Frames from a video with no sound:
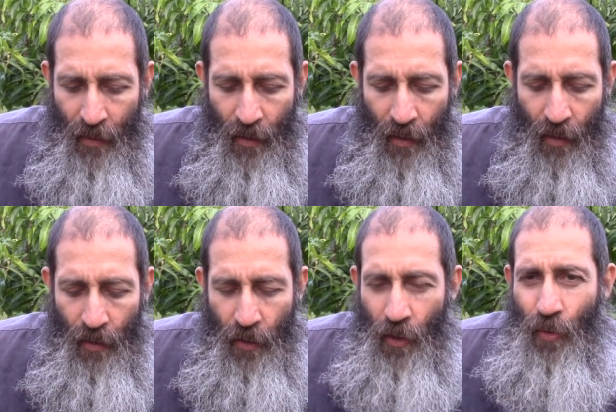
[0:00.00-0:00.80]
Uh,
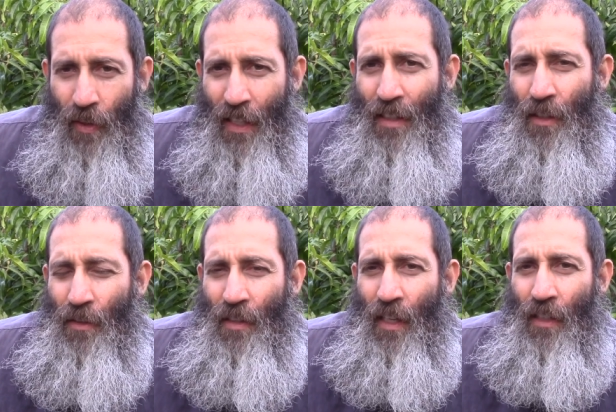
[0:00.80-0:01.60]
you don't need
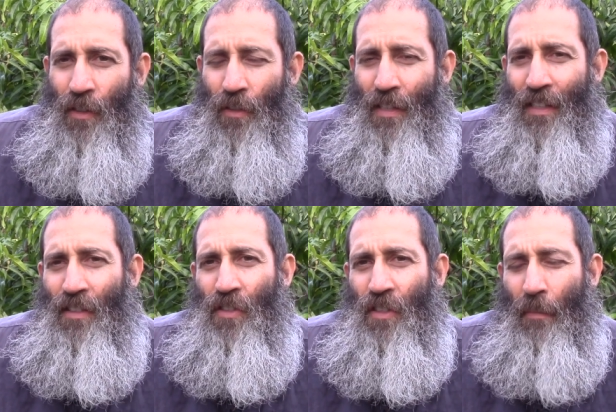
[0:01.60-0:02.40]
those things. Those things
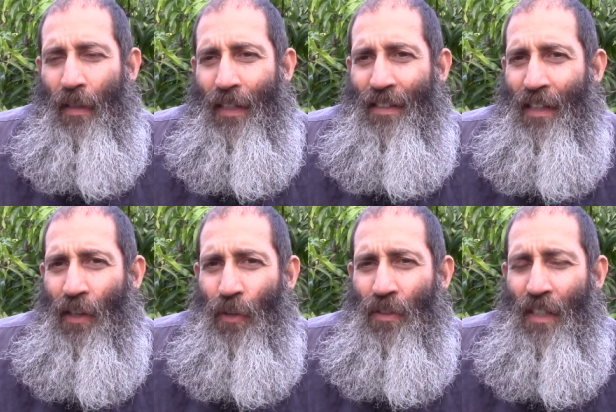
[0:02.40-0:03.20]
are stimulants,
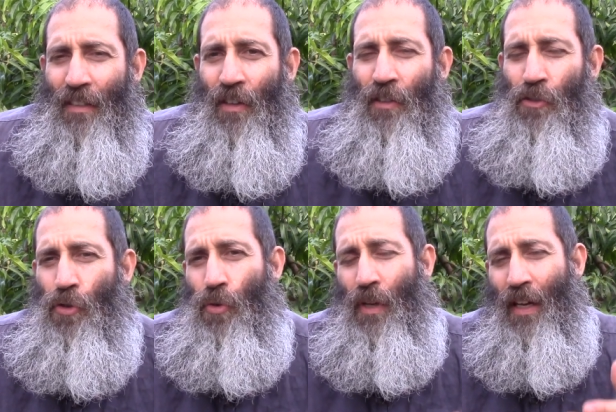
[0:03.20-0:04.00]
and those things aren't
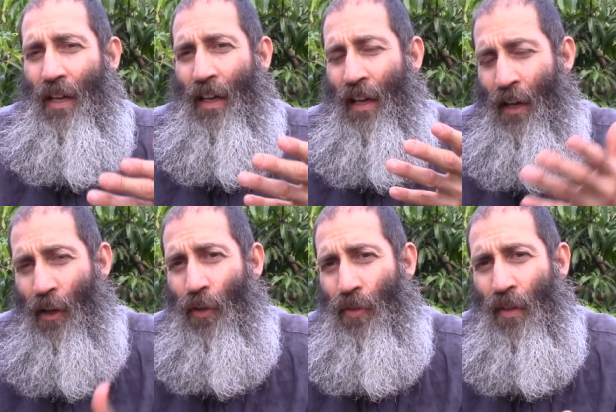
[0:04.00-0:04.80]
true
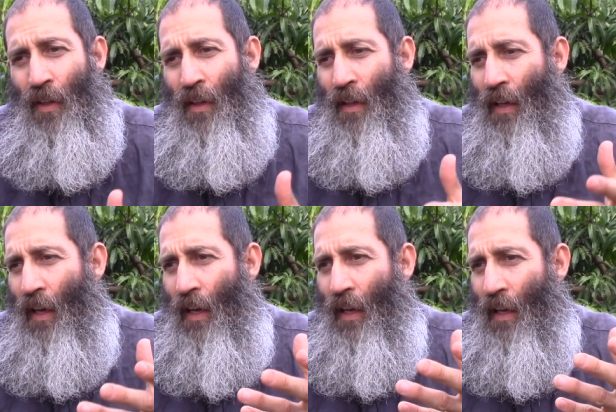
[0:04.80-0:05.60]
health
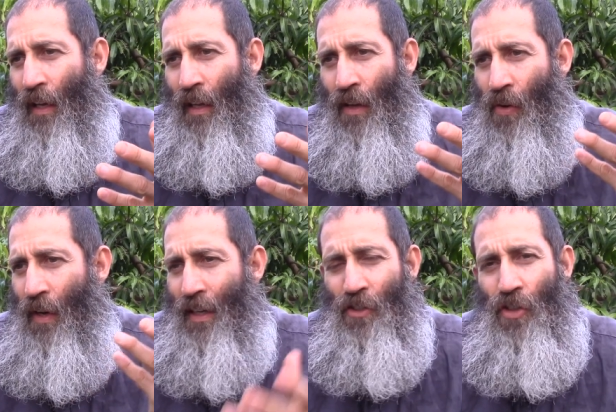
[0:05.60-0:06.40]
eh, eh, eh, or
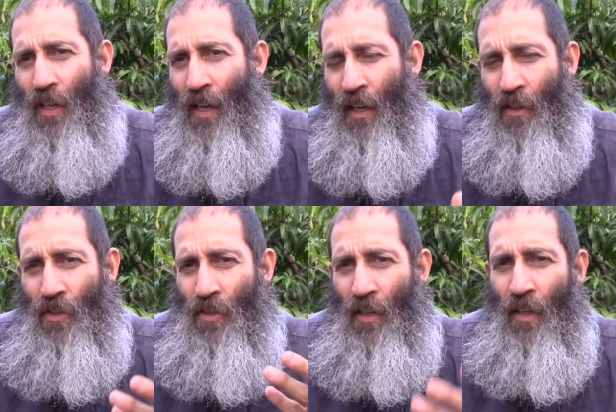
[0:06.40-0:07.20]
energy, and they're
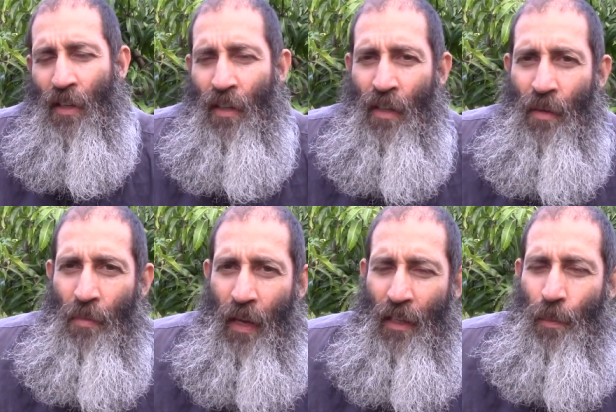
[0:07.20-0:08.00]
just going to
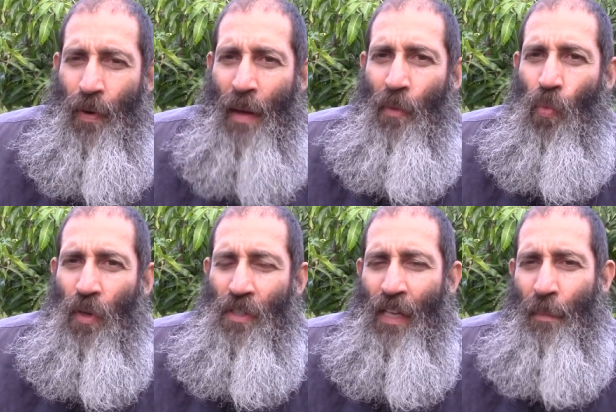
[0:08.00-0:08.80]
make the problem
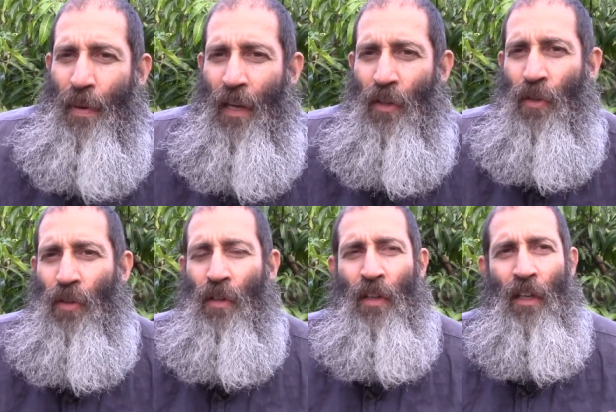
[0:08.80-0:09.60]
worse, not better. You're going
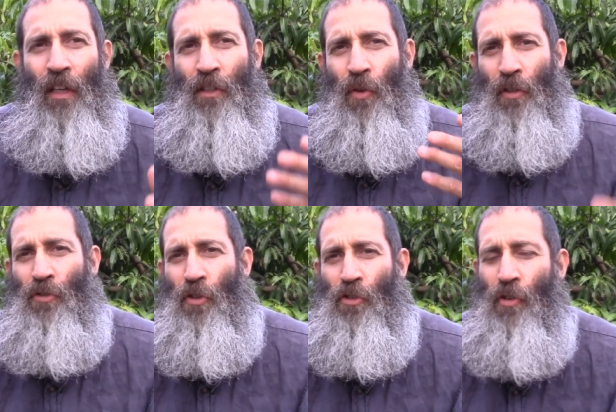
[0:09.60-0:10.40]
to
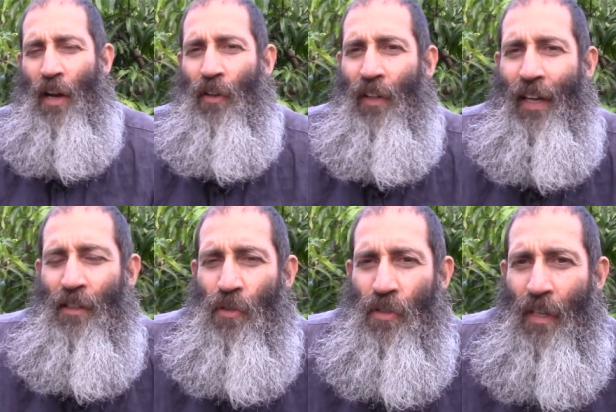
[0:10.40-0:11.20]
exhaust your adrenal
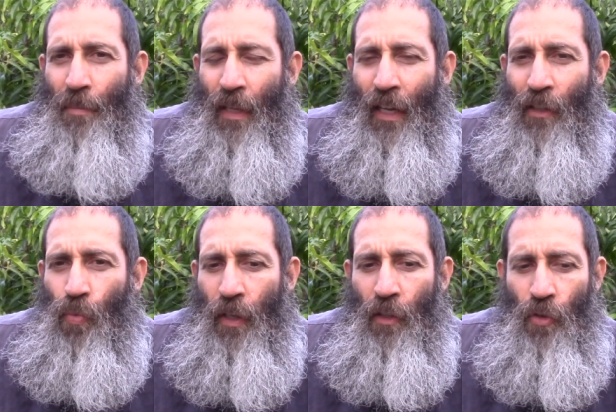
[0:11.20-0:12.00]
glands or something else.
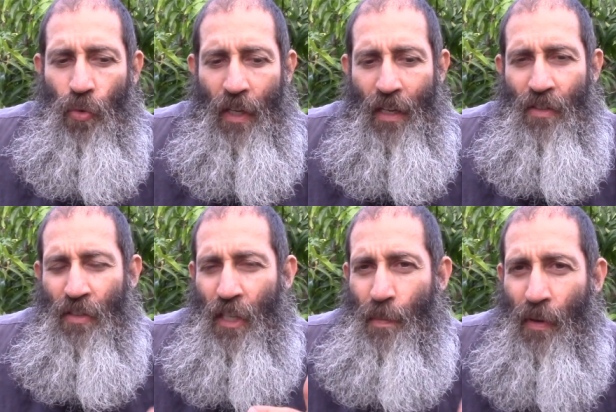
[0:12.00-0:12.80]
What you do need is
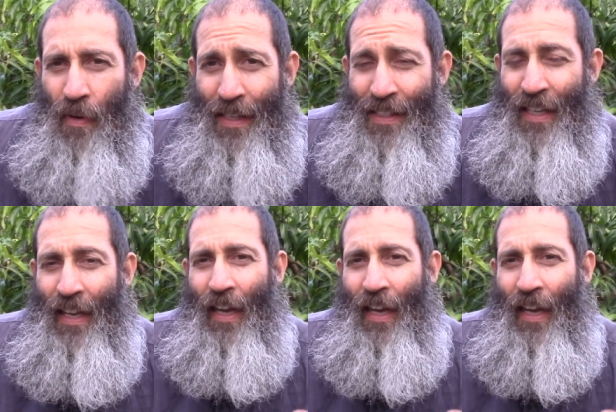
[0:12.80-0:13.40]
sleep and rest.